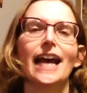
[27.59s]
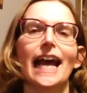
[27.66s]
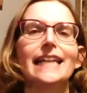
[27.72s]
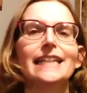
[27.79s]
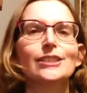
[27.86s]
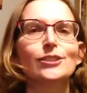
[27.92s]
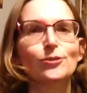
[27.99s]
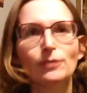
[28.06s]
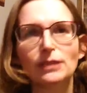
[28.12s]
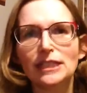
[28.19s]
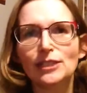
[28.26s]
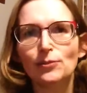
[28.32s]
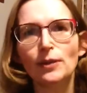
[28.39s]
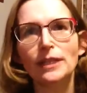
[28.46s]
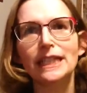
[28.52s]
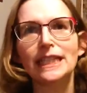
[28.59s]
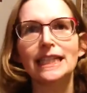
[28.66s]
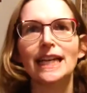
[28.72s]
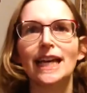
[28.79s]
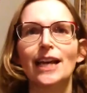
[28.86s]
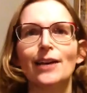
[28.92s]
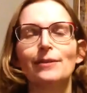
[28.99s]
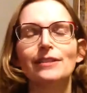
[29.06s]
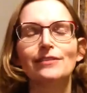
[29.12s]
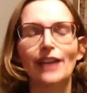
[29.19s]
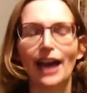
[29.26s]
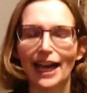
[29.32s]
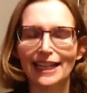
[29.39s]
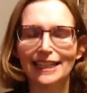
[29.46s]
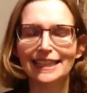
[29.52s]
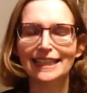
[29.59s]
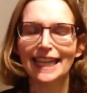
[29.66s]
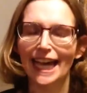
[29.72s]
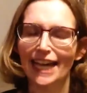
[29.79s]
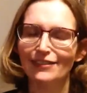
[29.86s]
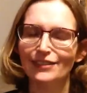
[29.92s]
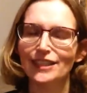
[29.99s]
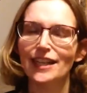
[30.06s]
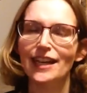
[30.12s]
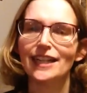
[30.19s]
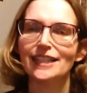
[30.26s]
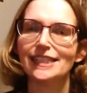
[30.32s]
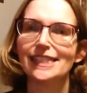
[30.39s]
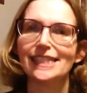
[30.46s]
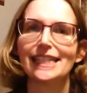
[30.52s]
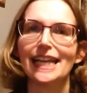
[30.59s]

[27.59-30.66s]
And in 2020, we've added the caveat,